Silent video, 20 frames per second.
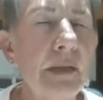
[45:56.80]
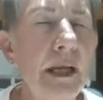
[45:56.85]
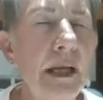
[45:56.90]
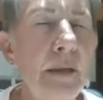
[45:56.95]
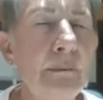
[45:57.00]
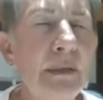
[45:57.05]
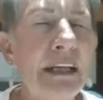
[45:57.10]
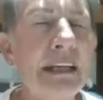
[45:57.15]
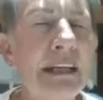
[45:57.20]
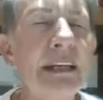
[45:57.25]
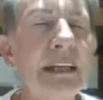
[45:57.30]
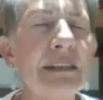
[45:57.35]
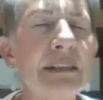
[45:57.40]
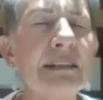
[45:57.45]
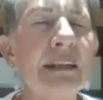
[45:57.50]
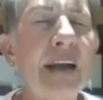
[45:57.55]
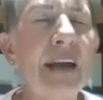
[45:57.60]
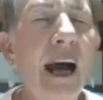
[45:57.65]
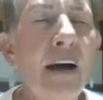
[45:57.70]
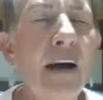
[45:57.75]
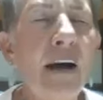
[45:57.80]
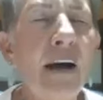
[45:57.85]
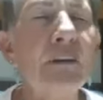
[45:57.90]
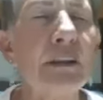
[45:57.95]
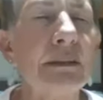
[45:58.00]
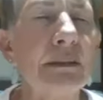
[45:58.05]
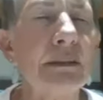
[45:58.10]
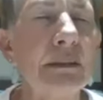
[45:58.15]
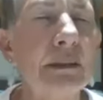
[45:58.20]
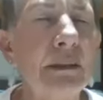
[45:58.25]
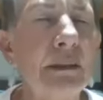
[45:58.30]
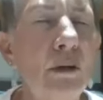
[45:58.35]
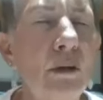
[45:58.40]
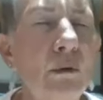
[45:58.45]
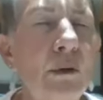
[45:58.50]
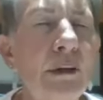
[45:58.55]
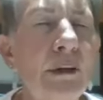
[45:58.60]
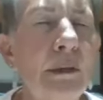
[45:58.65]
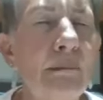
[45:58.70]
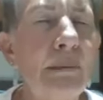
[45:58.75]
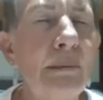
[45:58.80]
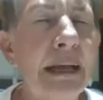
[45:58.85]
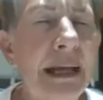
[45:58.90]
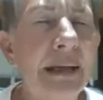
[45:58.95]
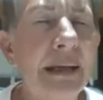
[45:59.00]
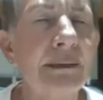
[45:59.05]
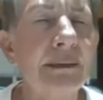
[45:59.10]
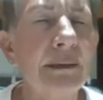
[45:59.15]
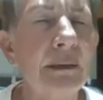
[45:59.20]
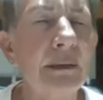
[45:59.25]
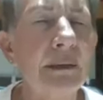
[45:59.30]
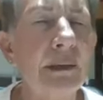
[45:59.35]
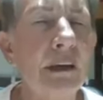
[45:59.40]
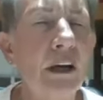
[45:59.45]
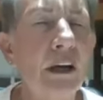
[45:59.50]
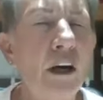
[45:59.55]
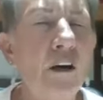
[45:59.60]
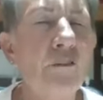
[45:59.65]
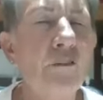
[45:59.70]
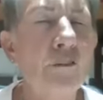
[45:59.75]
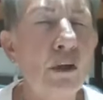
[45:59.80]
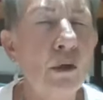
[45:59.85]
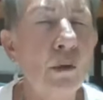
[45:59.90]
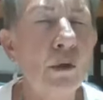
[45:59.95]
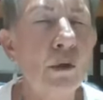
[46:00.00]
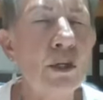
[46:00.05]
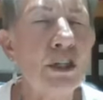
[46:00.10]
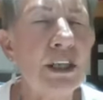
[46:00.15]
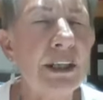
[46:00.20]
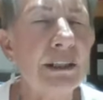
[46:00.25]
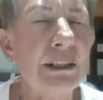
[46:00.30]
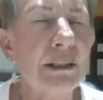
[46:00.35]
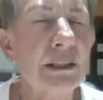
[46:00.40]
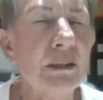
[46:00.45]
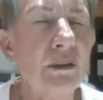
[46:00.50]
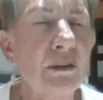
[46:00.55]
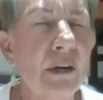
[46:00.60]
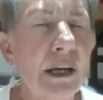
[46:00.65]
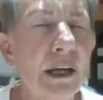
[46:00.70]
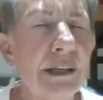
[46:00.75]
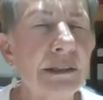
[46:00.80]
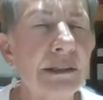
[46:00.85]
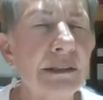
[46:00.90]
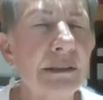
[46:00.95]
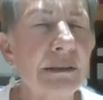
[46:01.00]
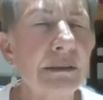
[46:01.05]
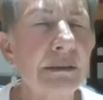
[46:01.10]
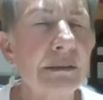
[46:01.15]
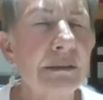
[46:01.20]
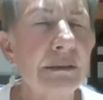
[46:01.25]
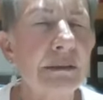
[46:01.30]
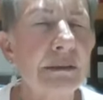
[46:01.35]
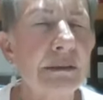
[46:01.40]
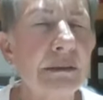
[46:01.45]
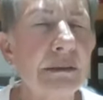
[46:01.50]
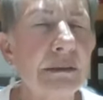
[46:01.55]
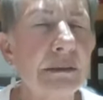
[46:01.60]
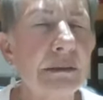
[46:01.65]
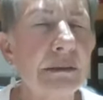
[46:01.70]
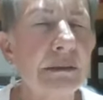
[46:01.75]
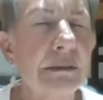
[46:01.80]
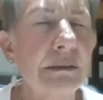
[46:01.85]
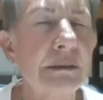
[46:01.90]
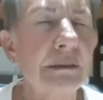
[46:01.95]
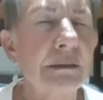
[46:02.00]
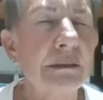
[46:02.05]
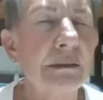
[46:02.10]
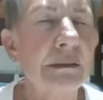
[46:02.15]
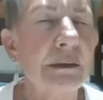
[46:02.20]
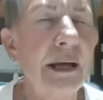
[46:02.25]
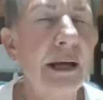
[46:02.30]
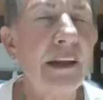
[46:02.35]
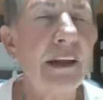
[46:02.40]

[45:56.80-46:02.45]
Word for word: but it is covered with the blood of the Lord Jesus Christ. I